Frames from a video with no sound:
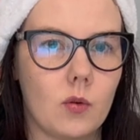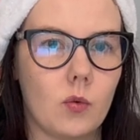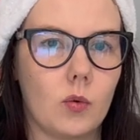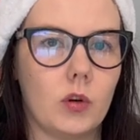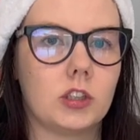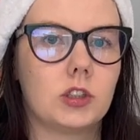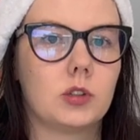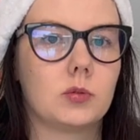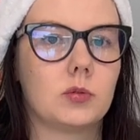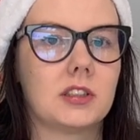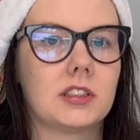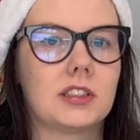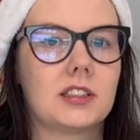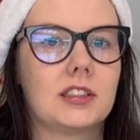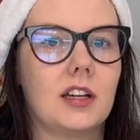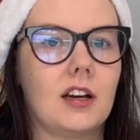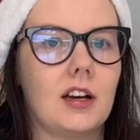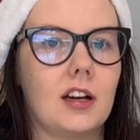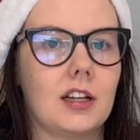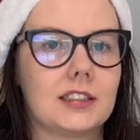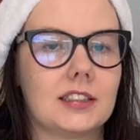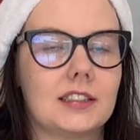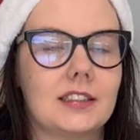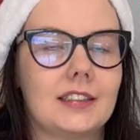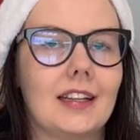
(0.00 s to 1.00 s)
which was
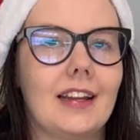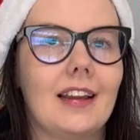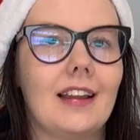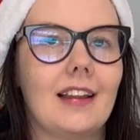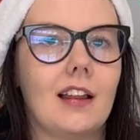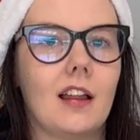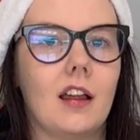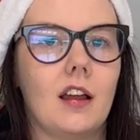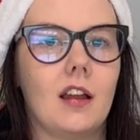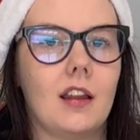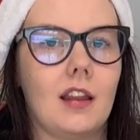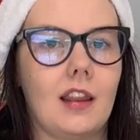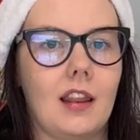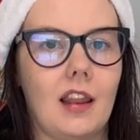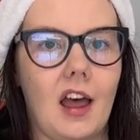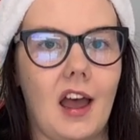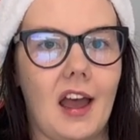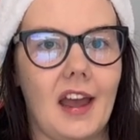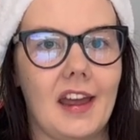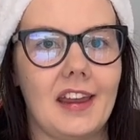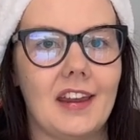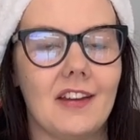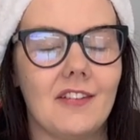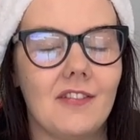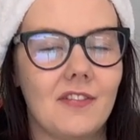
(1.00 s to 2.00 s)
a still
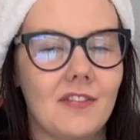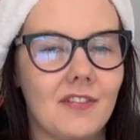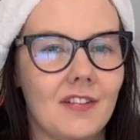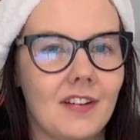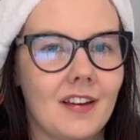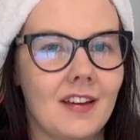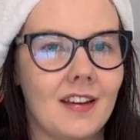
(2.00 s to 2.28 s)
life.